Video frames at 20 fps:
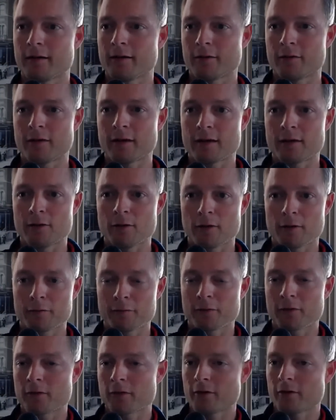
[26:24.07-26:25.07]
thank you all
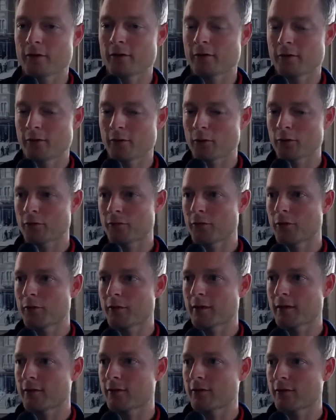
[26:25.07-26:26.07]
for those of you
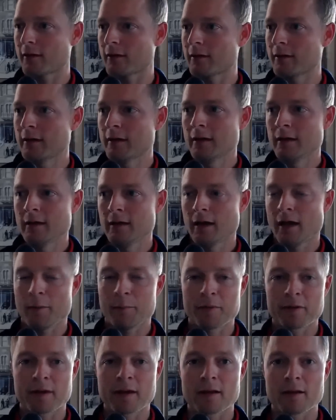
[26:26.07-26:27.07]
that
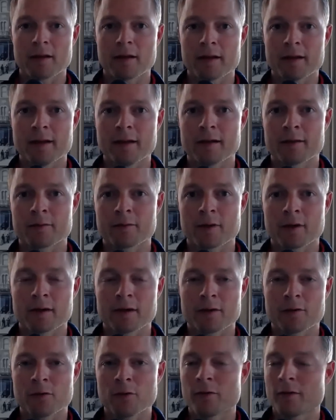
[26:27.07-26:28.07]
happened to get lucky
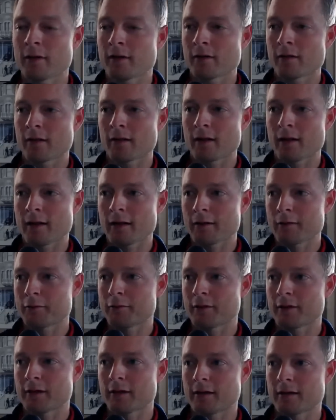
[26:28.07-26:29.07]
and tuned into the
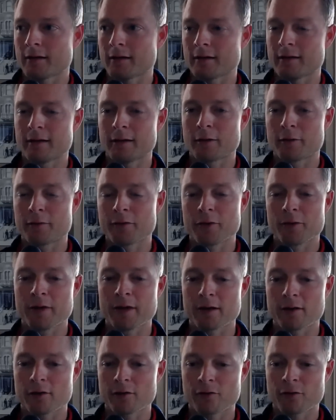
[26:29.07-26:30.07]
live interview
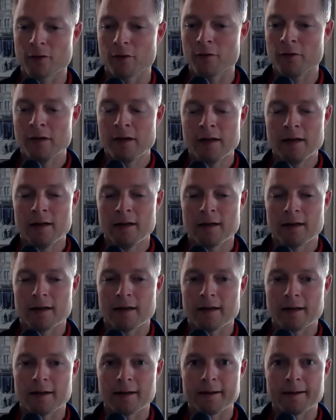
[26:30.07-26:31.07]
here. So
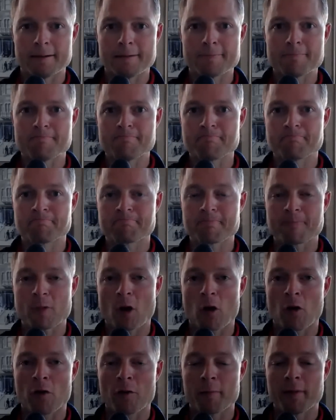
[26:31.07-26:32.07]

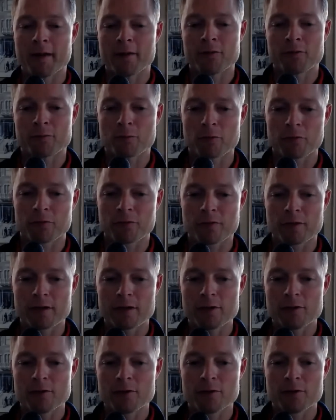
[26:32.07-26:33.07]
all the best. We'll see
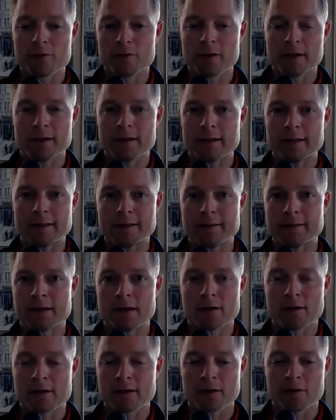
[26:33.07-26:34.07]
you
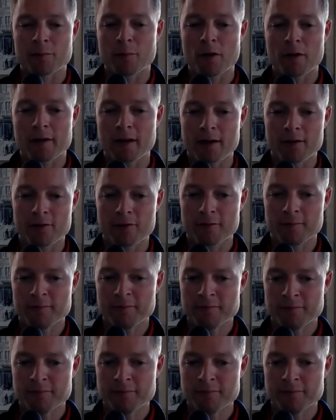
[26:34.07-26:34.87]
here on our next broadcast.